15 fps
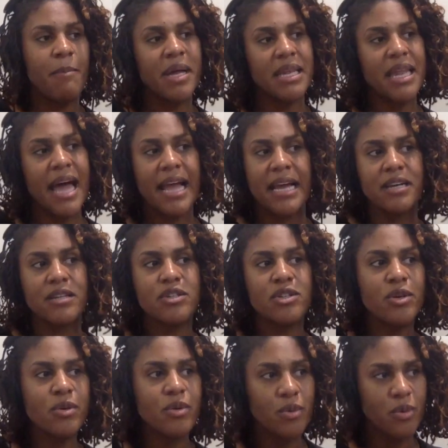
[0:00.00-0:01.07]
But like,
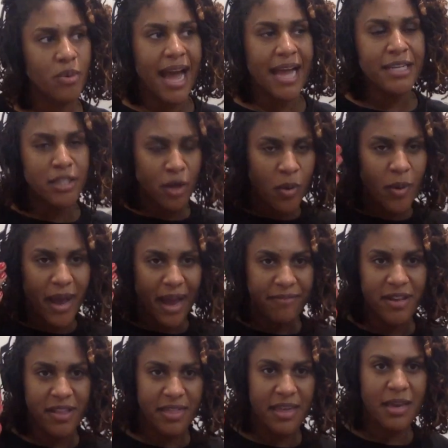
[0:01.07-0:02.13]
two, I don't have
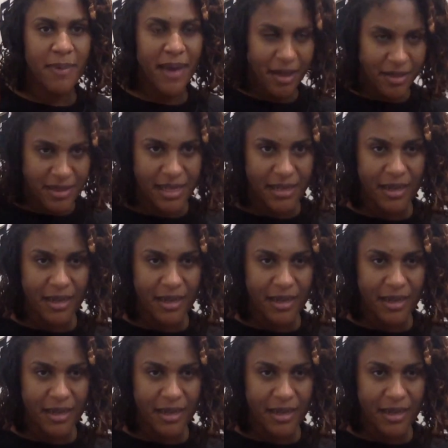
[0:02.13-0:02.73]
to think about the